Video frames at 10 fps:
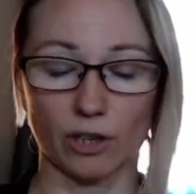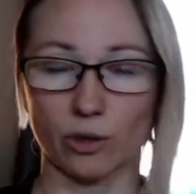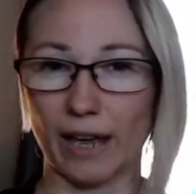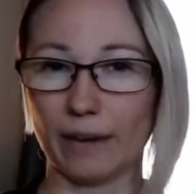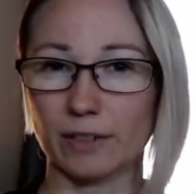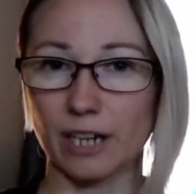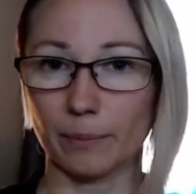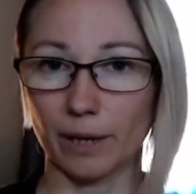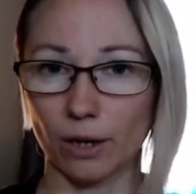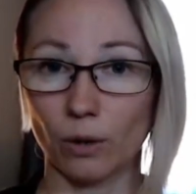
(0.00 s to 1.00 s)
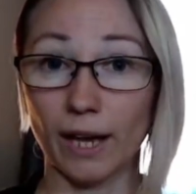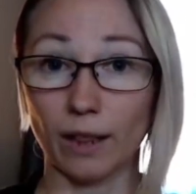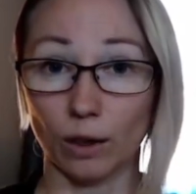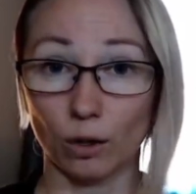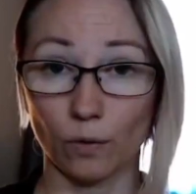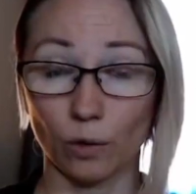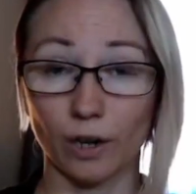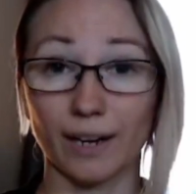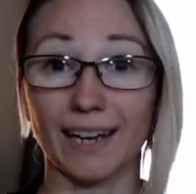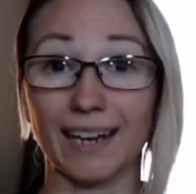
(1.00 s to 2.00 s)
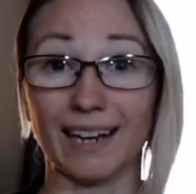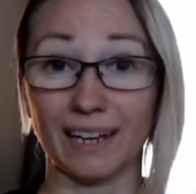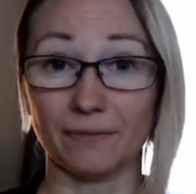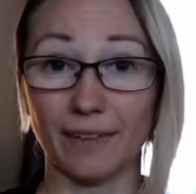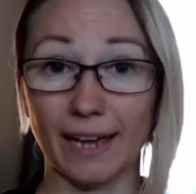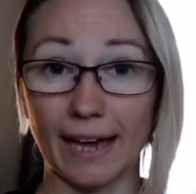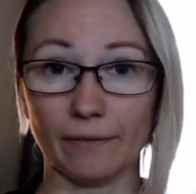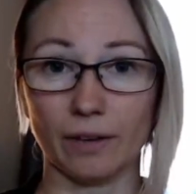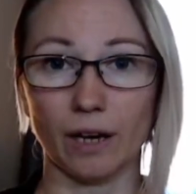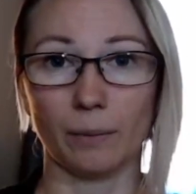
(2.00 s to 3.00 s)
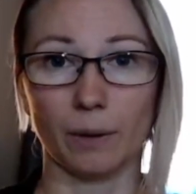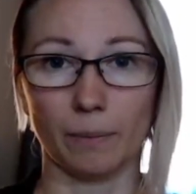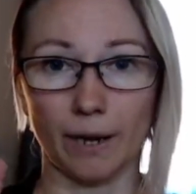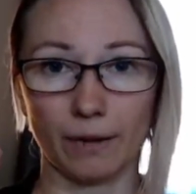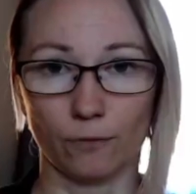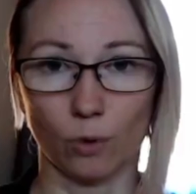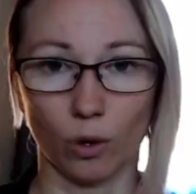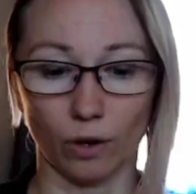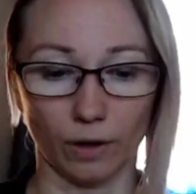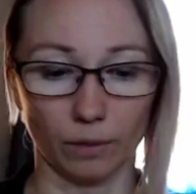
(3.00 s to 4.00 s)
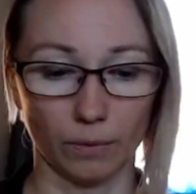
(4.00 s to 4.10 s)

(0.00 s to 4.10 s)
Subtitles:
so every time I go I look for it, and if they have it I'm going to buy 4 of them